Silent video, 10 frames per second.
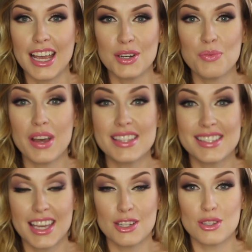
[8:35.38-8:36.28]
tightened my
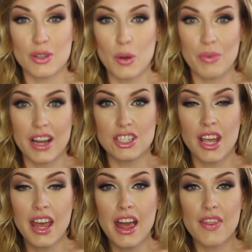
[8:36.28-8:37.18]
skin so much
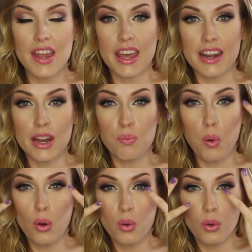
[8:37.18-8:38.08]
that it had
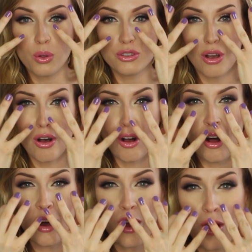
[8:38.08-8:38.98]
pulled
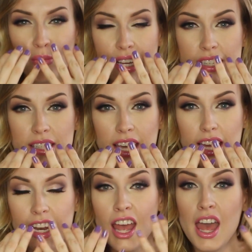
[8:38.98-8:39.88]
all my
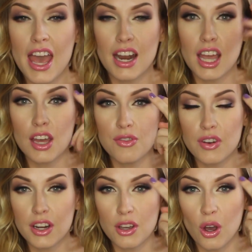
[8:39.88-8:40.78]
skin and I have
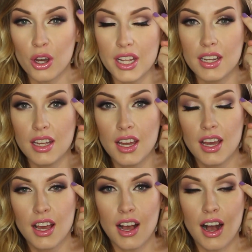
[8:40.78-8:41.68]
very hooded
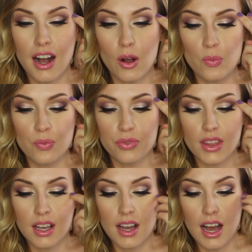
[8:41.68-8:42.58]
um,
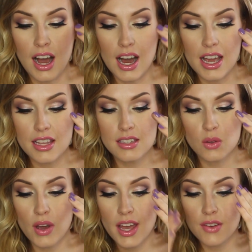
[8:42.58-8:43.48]
eyes
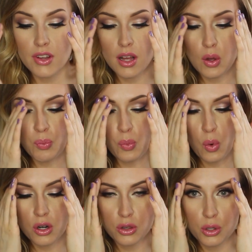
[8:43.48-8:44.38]
so I have
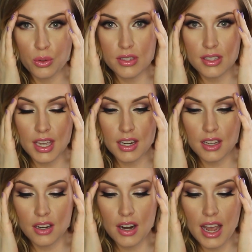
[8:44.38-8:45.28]
more loose skin
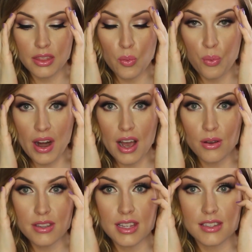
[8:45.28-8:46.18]
here at the
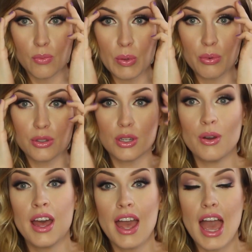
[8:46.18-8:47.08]
brows than some people do